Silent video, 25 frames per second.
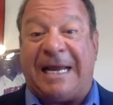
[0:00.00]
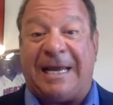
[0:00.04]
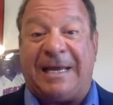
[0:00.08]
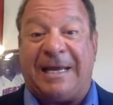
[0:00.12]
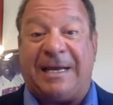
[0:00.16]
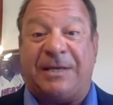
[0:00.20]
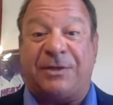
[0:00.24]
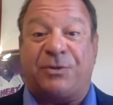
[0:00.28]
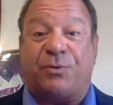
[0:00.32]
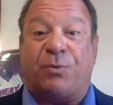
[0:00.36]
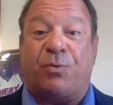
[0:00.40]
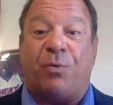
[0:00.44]

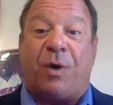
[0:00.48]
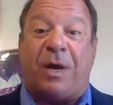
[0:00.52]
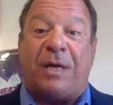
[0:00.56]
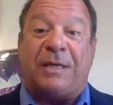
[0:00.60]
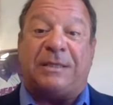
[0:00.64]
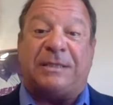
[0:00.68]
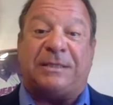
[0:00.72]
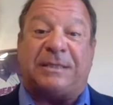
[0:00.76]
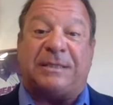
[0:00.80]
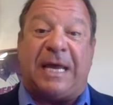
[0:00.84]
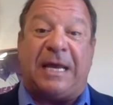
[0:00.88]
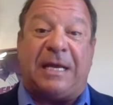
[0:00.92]
is,
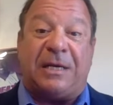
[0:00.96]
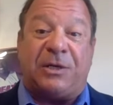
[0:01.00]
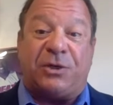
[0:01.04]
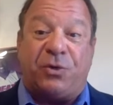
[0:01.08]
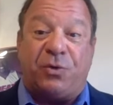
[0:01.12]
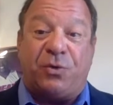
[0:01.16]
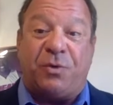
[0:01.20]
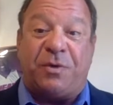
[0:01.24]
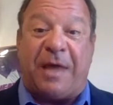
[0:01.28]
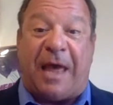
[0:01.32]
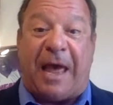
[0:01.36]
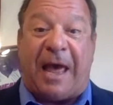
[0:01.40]
once they
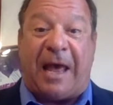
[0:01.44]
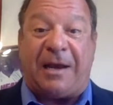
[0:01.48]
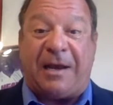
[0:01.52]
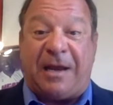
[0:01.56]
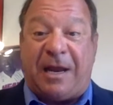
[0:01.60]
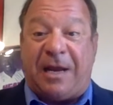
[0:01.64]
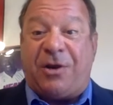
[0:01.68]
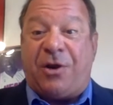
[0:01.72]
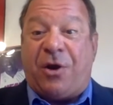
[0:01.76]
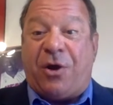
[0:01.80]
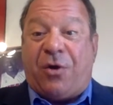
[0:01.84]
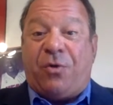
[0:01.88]
do that, and
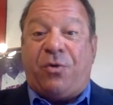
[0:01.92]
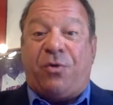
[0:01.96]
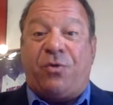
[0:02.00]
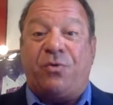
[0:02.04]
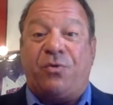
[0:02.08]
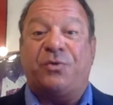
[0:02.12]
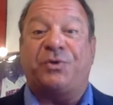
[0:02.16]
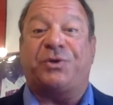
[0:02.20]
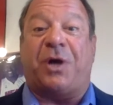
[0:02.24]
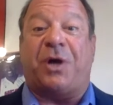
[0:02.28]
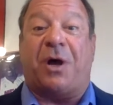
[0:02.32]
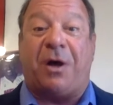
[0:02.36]
they know
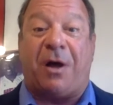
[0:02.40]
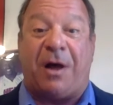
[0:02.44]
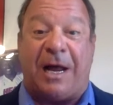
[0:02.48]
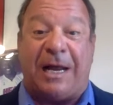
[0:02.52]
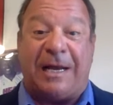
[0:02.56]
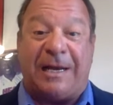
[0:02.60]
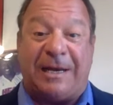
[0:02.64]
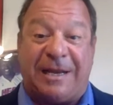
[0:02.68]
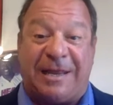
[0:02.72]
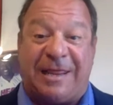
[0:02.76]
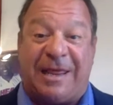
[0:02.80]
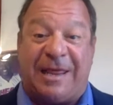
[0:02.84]
who's
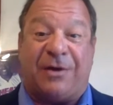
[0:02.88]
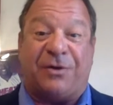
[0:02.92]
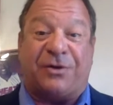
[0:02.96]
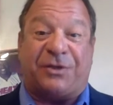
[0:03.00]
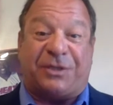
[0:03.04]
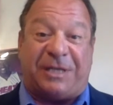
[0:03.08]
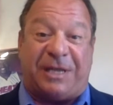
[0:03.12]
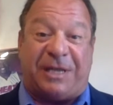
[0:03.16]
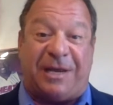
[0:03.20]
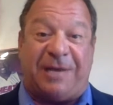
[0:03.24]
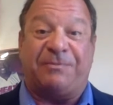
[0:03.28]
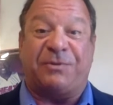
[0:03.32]
on their
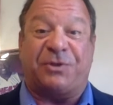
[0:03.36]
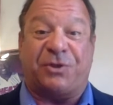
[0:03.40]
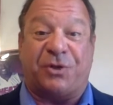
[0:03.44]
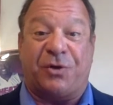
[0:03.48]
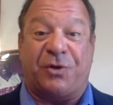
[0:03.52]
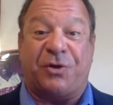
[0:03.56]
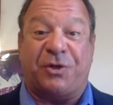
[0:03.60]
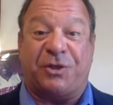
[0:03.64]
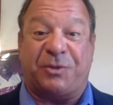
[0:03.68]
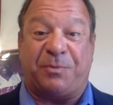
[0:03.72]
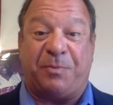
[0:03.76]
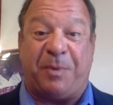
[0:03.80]
team, so
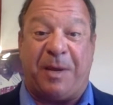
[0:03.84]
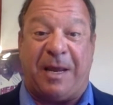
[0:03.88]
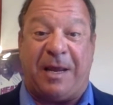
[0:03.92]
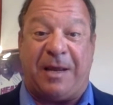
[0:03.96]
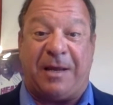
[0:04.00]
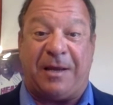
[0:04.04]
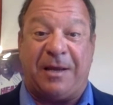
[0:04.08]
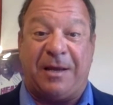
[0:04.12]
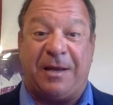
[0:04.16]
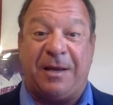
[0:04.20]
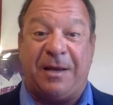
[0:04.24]
to speak,